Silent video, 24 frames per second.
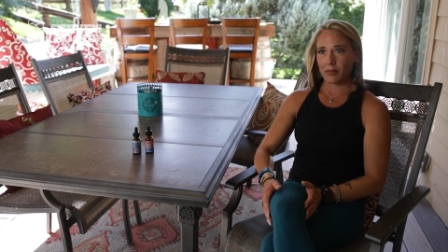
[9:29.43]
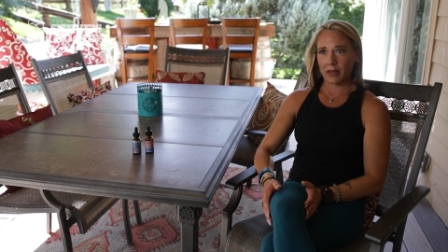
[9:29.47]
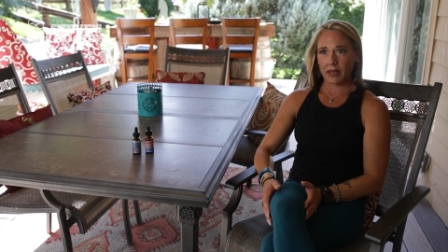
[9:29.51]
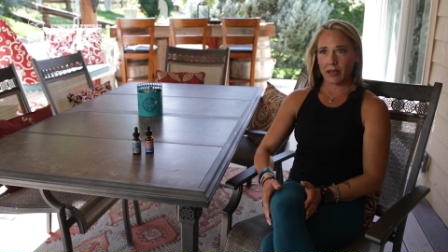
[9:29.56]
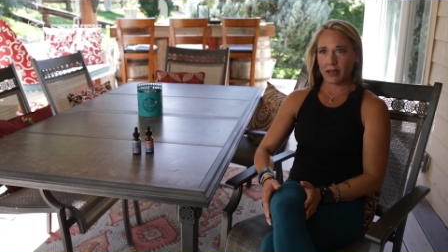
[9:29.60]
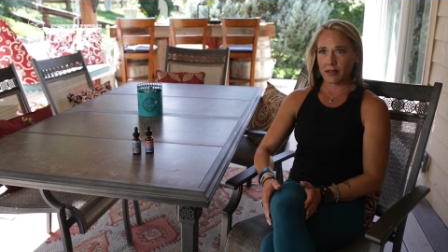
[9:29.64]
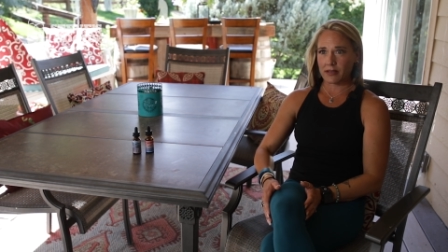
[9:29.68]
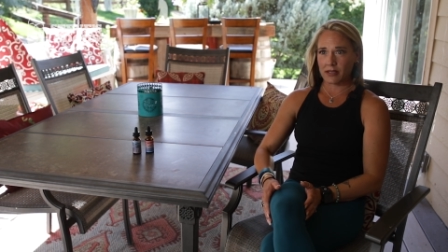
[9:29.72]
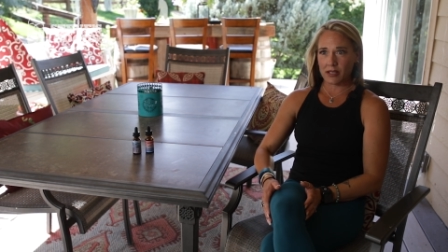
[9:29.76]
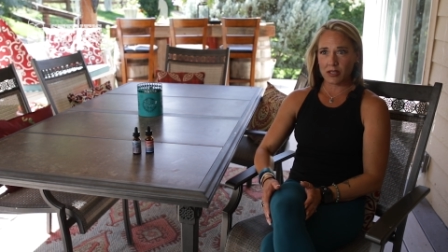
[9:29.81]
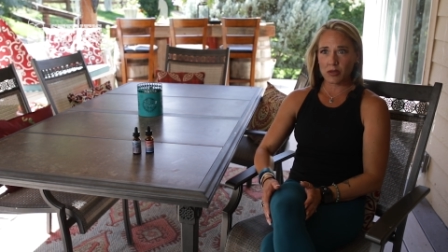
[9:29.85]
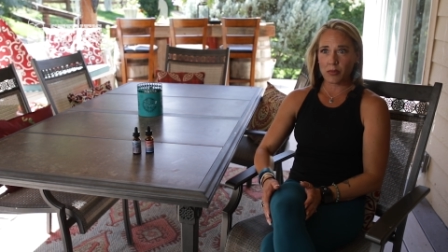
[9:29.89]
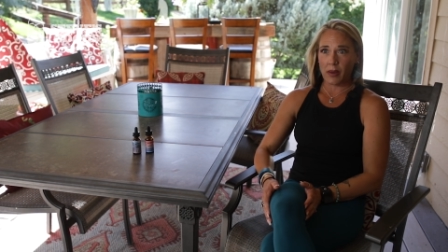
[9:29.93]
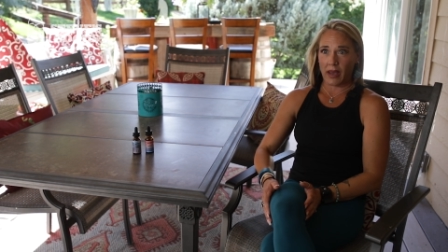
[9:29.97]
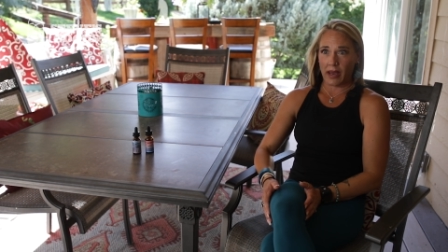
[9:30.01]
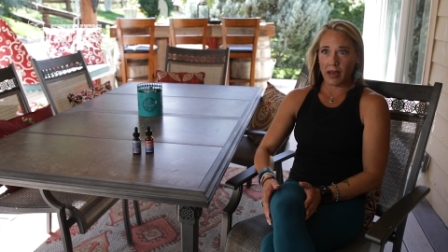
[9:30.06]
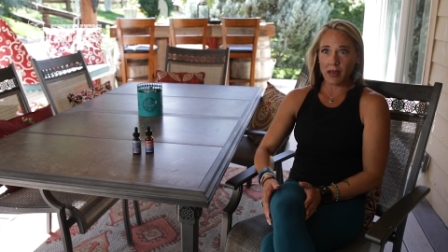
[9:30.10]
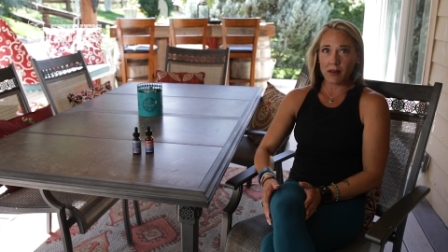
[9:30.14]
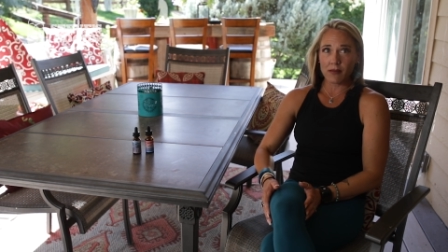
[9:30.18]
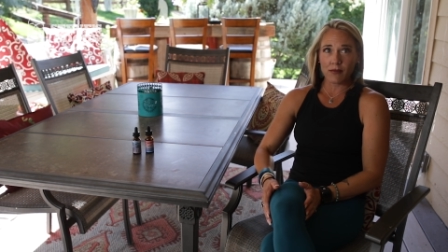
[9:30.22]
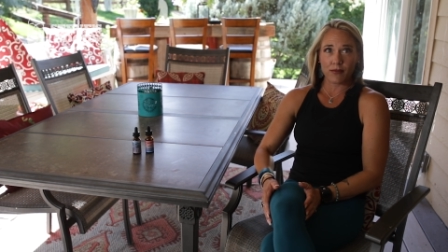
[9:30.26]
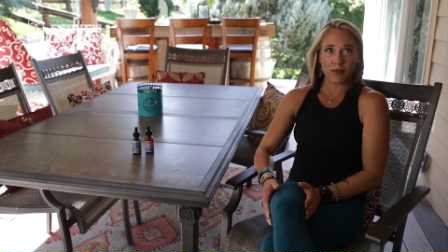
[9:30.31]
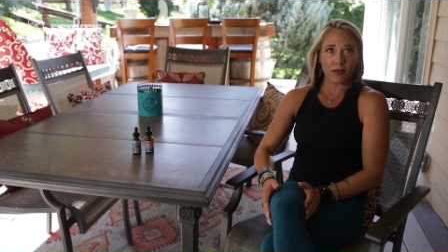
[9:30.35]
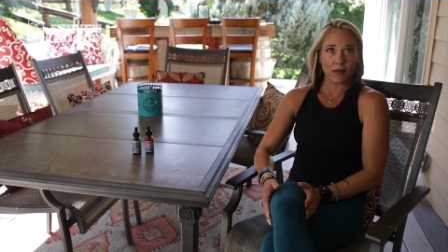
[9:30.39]
because it's
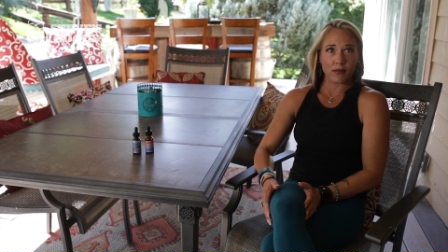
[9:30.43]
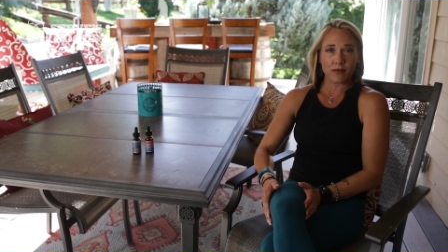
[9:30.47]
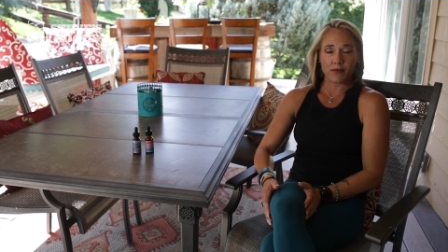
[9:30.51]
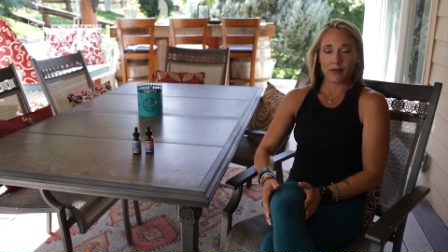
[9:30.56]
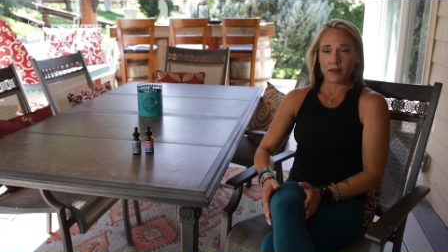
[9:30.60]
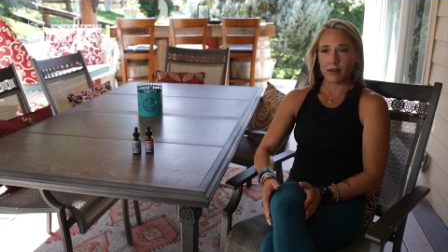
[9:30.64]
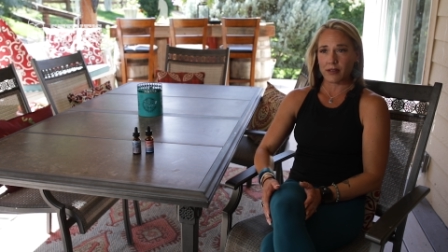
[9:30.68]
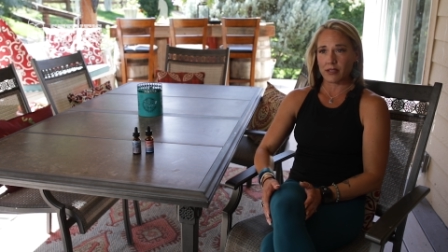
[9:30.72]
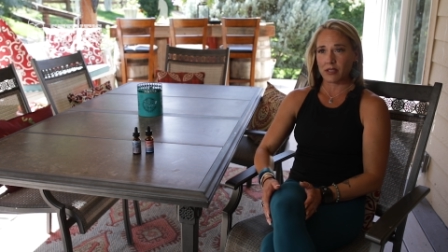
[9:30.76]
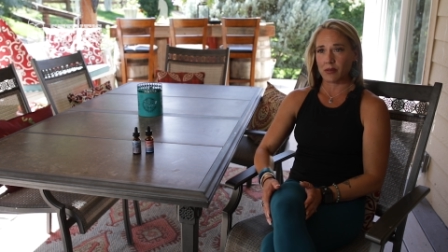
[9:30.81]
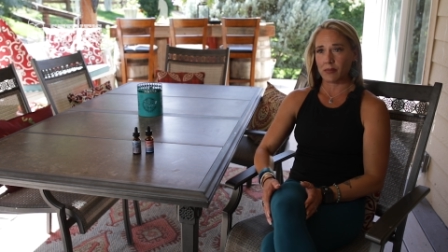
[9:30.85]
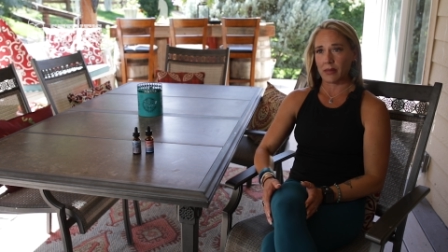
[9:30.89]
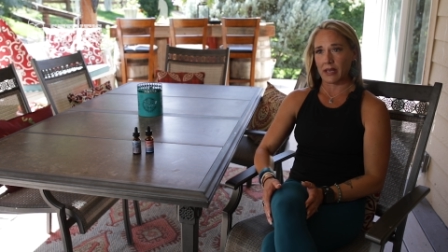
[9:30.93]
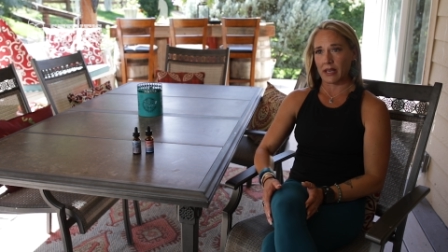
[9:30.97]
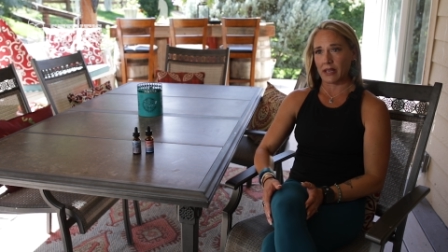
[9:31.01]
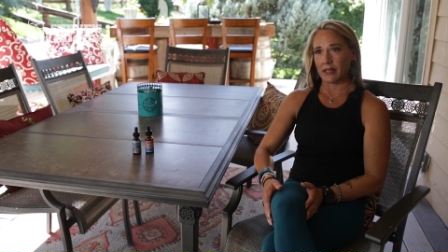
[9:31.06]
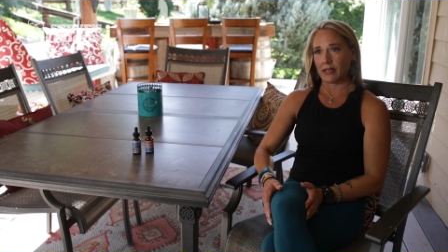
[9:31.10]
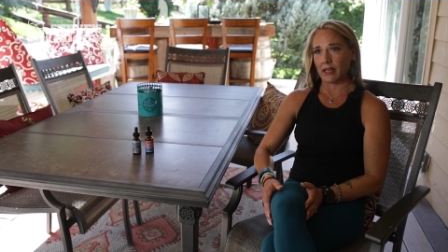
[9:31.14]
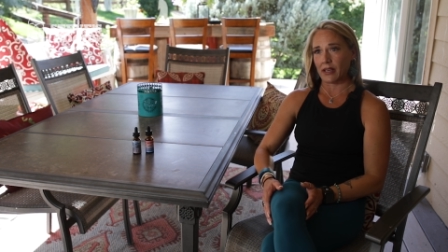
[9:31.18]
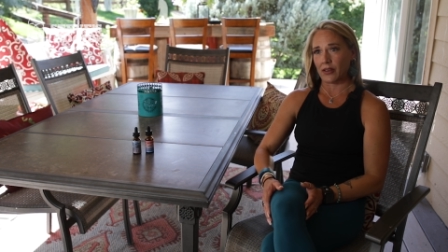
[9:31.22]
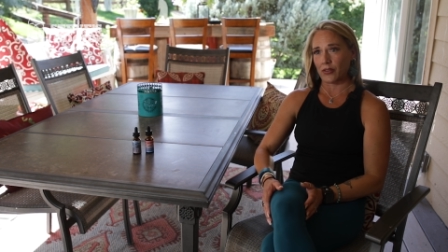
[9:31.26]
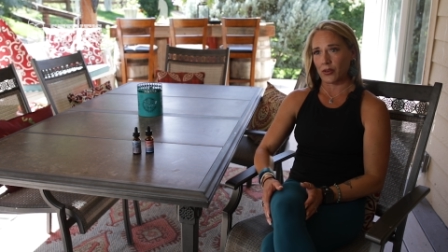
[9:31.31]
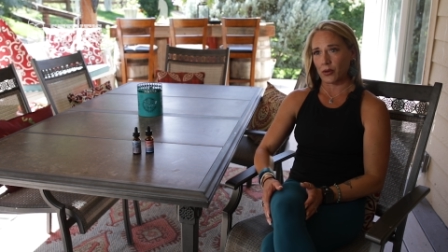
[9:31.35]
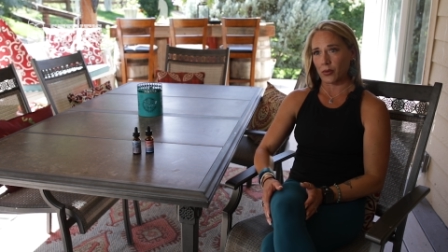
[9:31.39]
painful for it to be
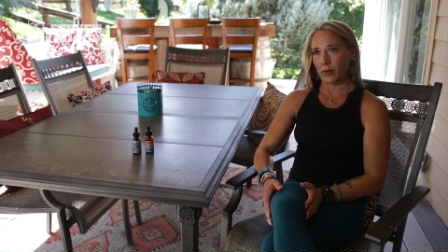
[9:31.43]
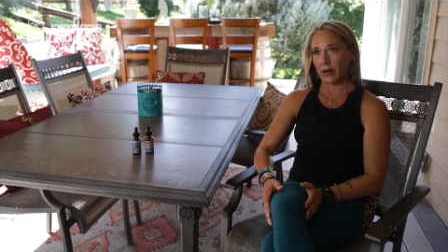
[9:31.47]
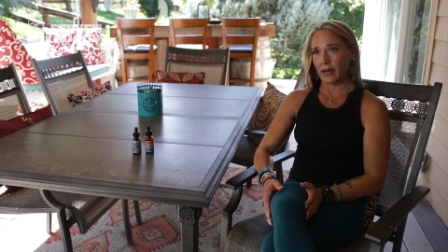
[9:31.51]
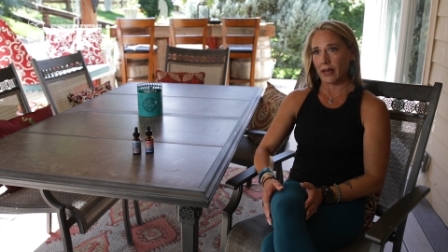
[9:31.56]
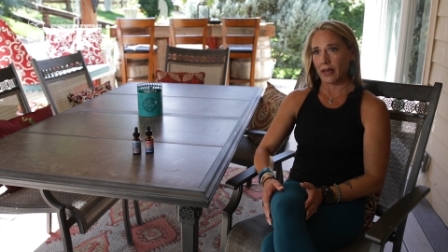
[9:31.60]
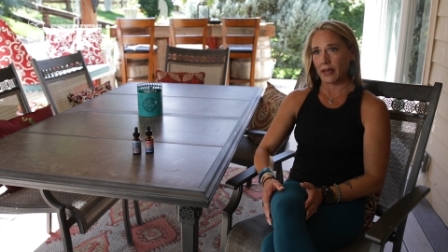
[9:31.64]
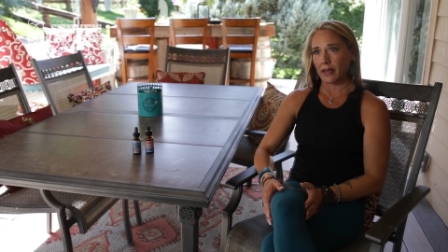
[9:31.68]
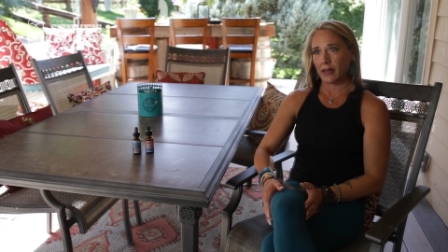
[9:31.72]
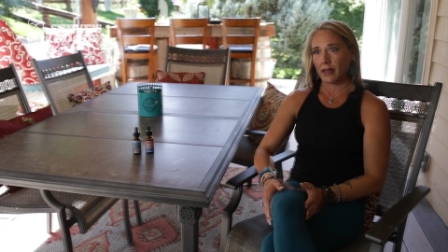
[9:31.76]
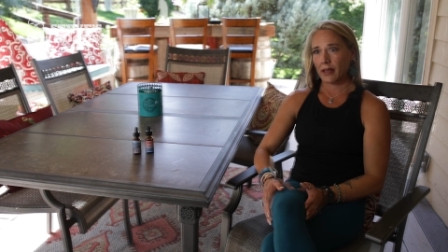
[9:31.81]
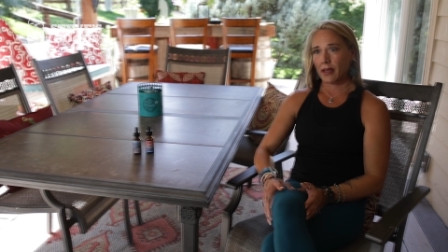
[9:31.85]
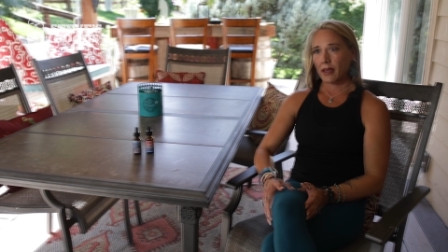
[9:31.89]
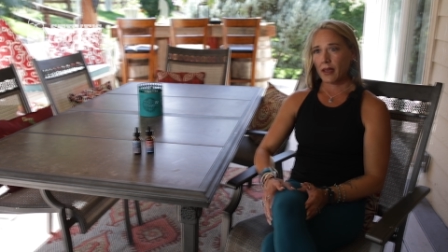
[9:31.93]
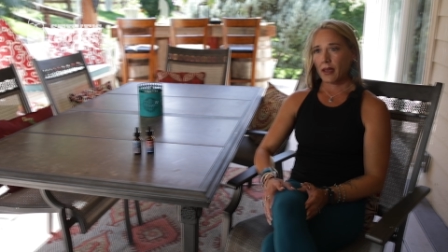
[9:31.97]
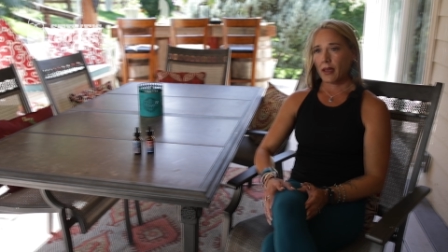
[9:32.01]
any other way.